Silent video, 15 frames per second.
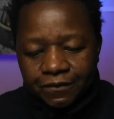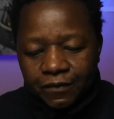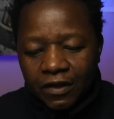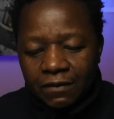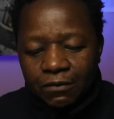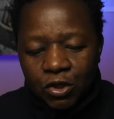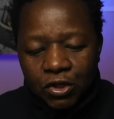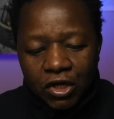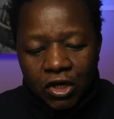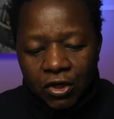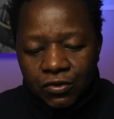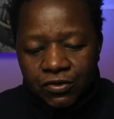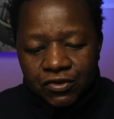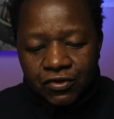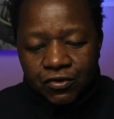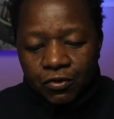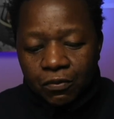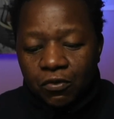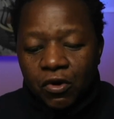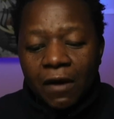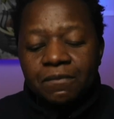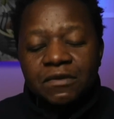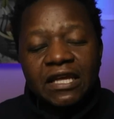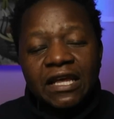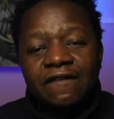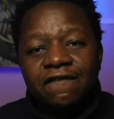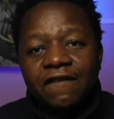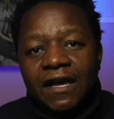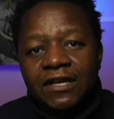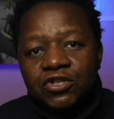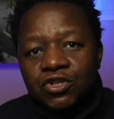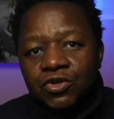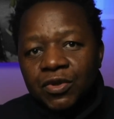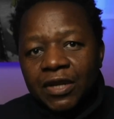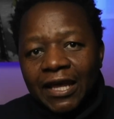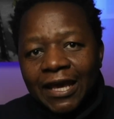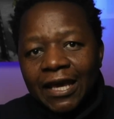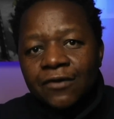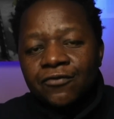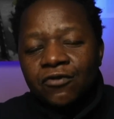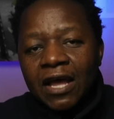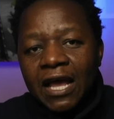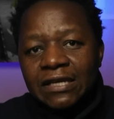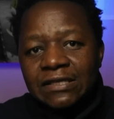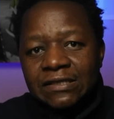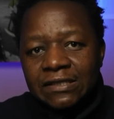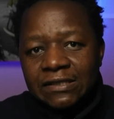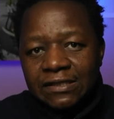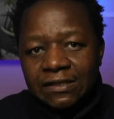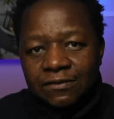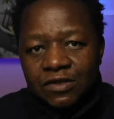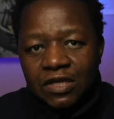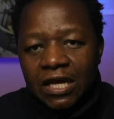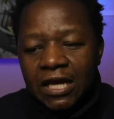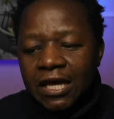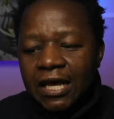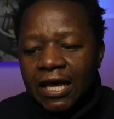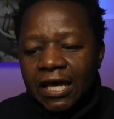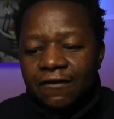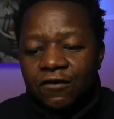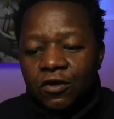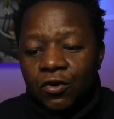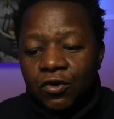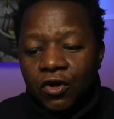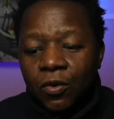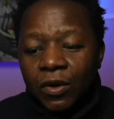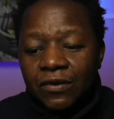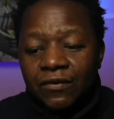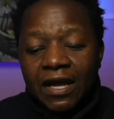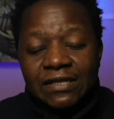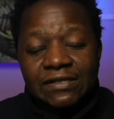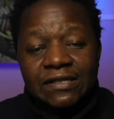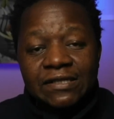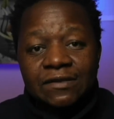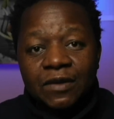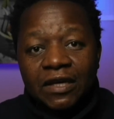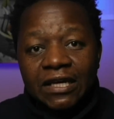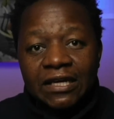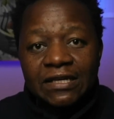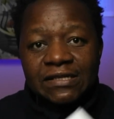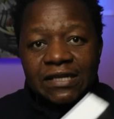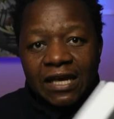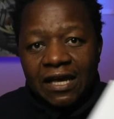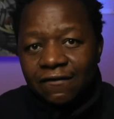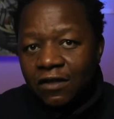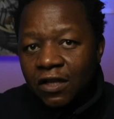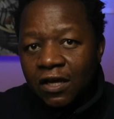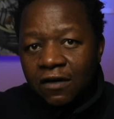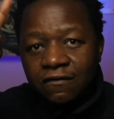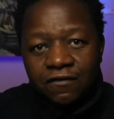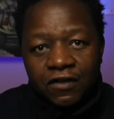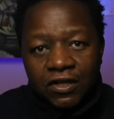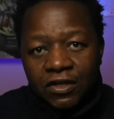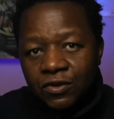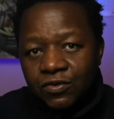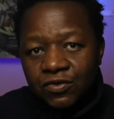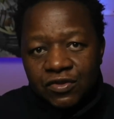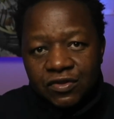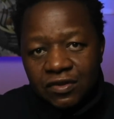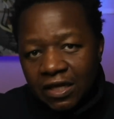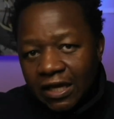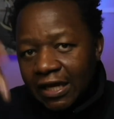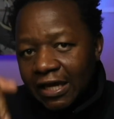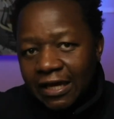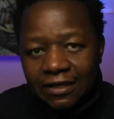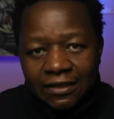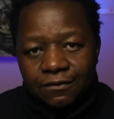The book goes through prompting, fine-tuning, and RAG systems. If you don't know what RAG system is, I have a lot of videos in